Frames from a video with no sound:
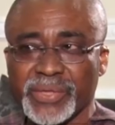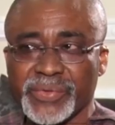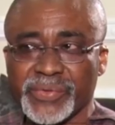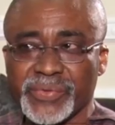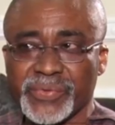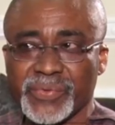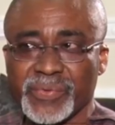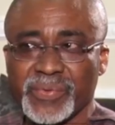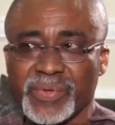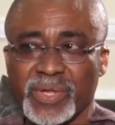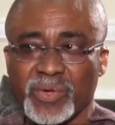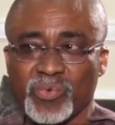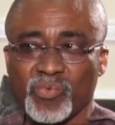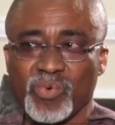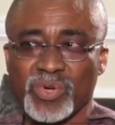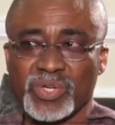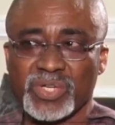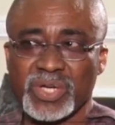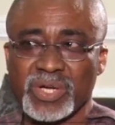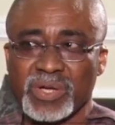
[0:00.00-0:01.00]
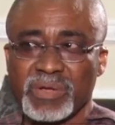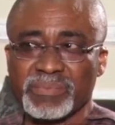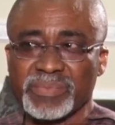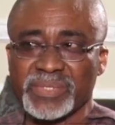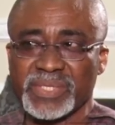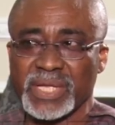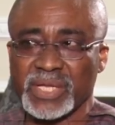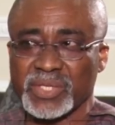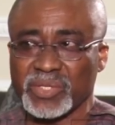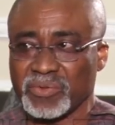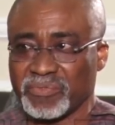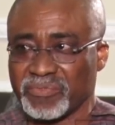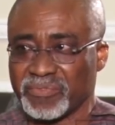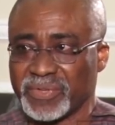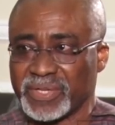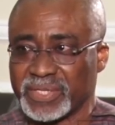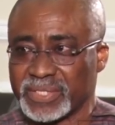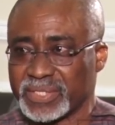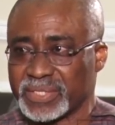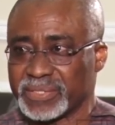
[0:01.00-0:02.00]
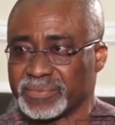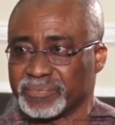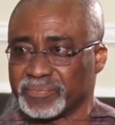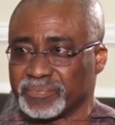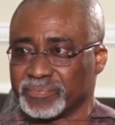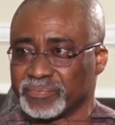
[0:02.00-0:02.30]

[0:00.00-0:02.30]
so that what comes out of it